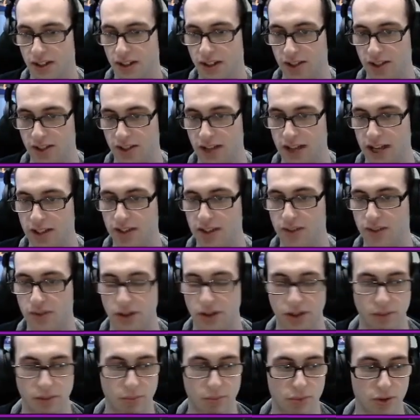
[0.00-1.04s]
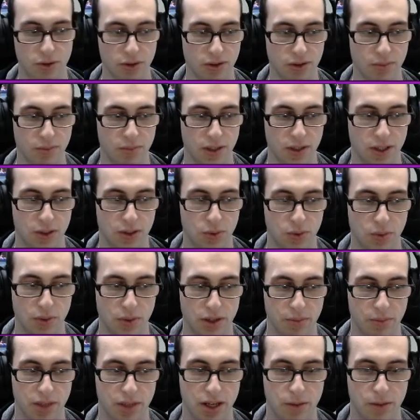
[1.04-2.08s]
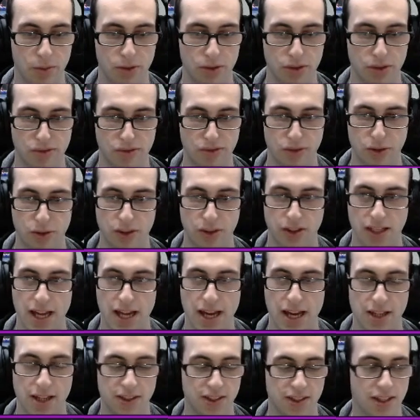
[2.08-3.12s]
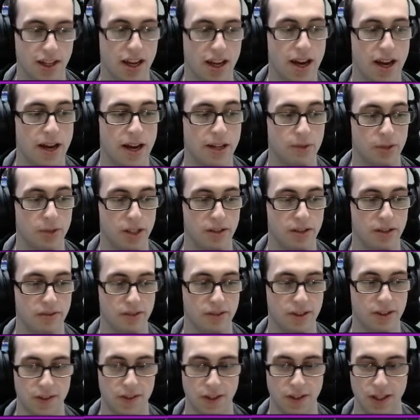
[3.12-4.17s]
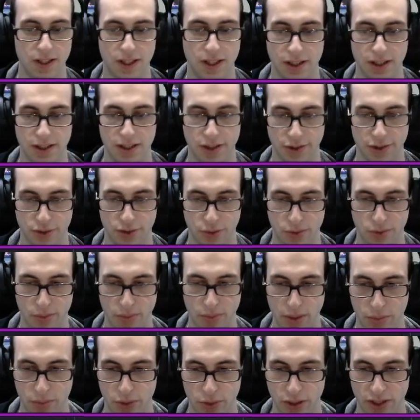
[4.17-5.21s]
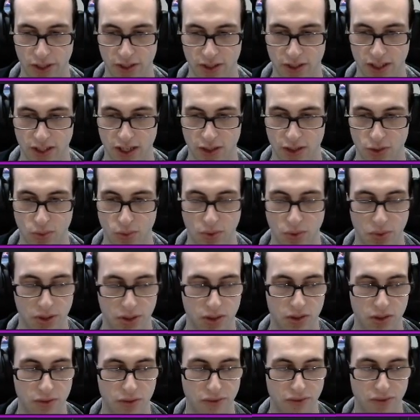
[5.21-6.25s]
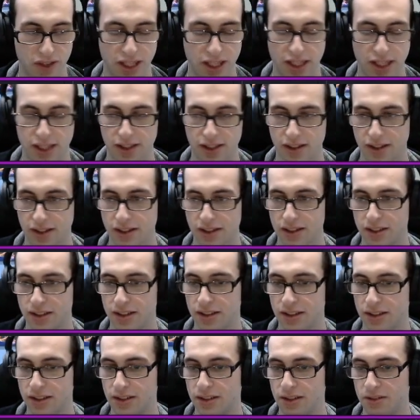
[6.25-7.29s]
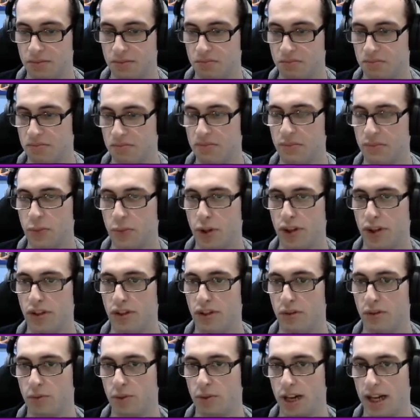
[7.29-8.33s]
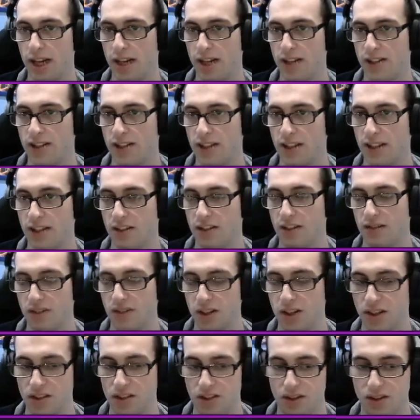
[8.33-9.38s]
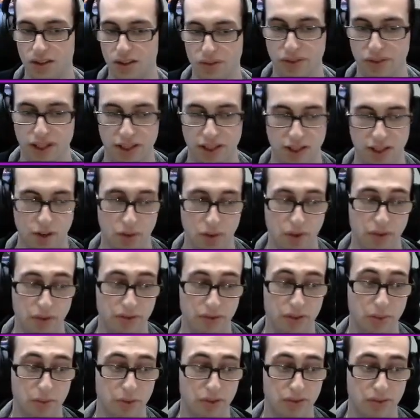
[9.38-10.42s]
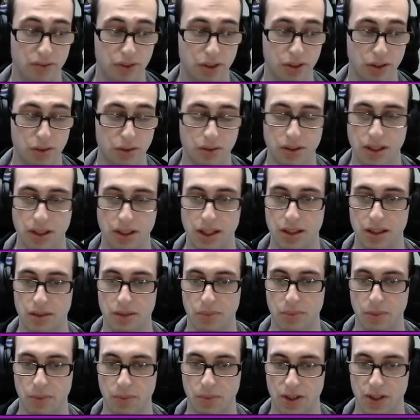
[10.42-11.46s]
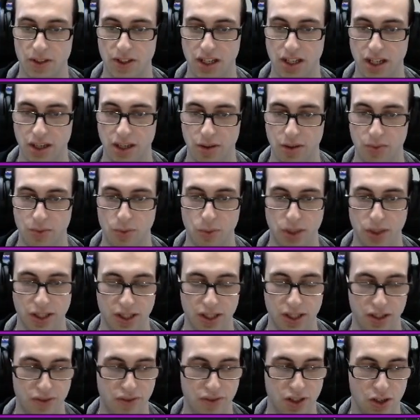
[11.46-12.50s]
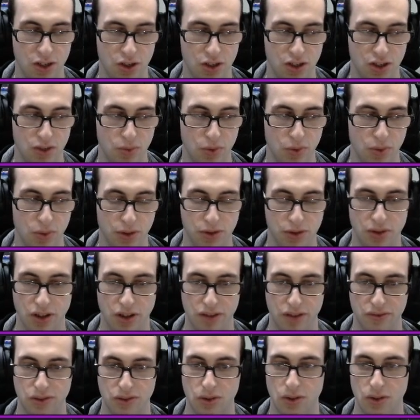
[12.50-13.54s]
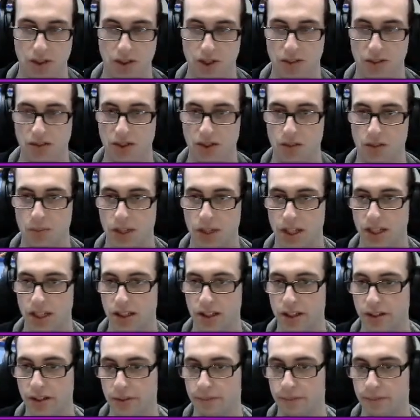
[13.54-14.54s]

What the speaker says: This gas is very important because we want to be able to afford tanks and ravens. So remember this gas. We want to fill it with rallies, SCVs, if how comfortable for you. But basically, when this finishes, we want to have 2 SCVs mining it.